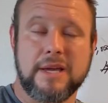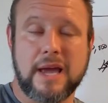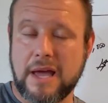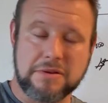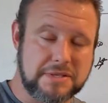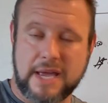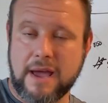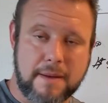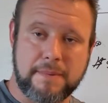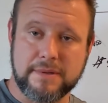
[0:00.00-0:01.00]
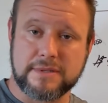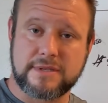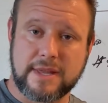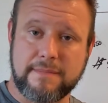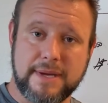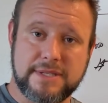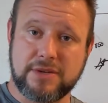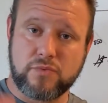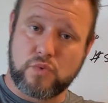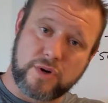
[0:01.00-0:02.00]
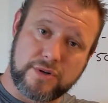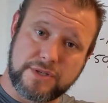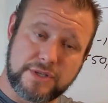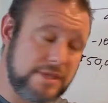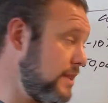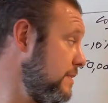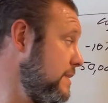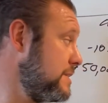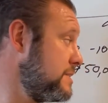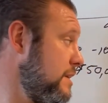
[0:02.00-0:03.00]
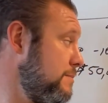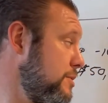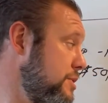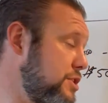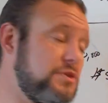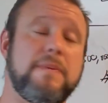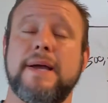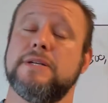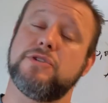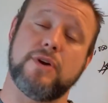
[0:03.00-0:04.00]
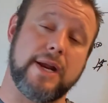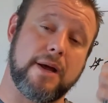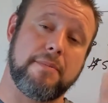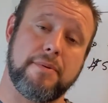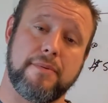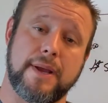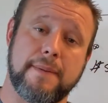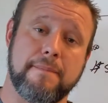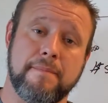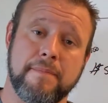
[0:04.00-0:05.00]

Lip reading: else happens that makes it worse, then this number just spikes straight up, right?